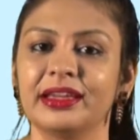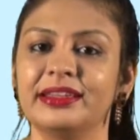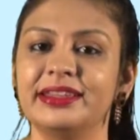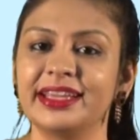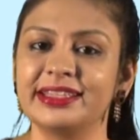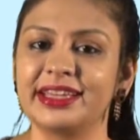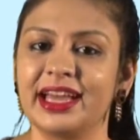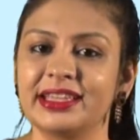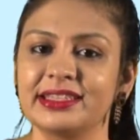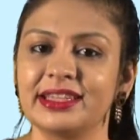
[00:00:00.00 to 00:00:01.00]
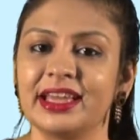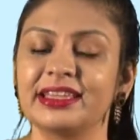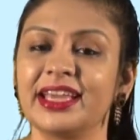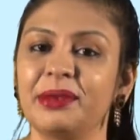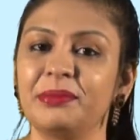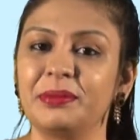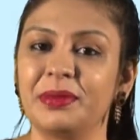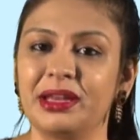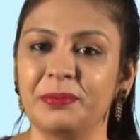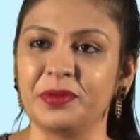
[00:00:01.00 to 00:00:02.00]
Neckties can be
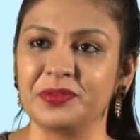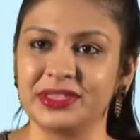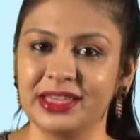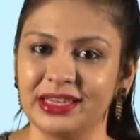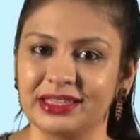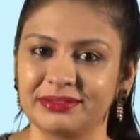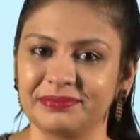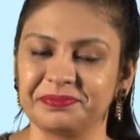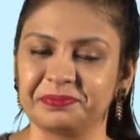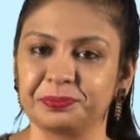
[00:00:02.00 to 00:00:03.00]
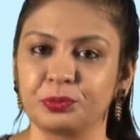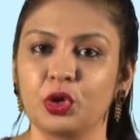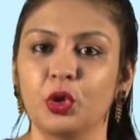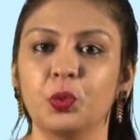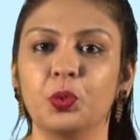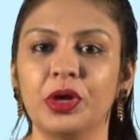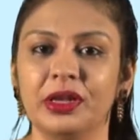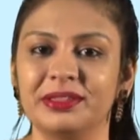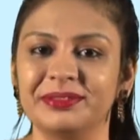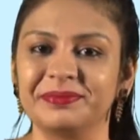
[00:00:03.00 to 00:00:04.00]
made up of silk,
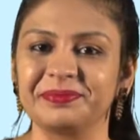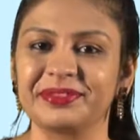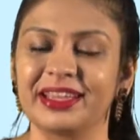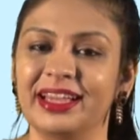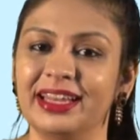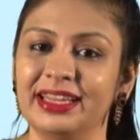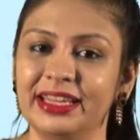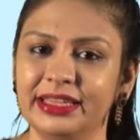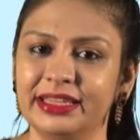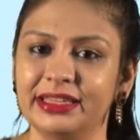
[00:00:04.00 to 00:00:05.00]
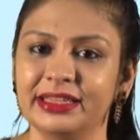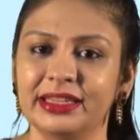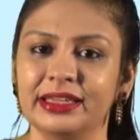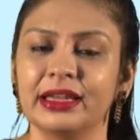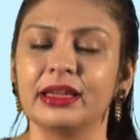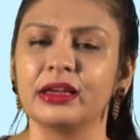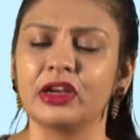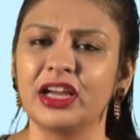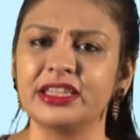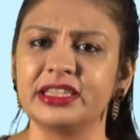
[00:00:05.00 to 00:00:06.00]
wool, linen,
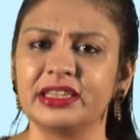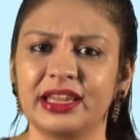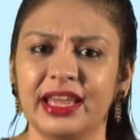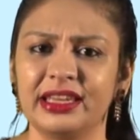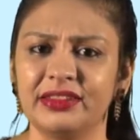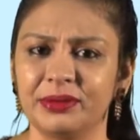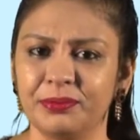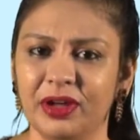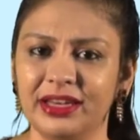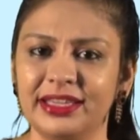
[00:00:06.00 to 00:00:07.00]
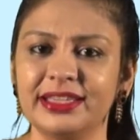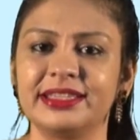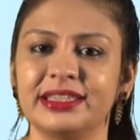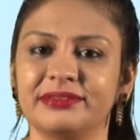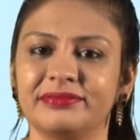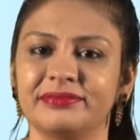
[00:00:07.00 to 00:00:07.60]
cotton, and even polyester.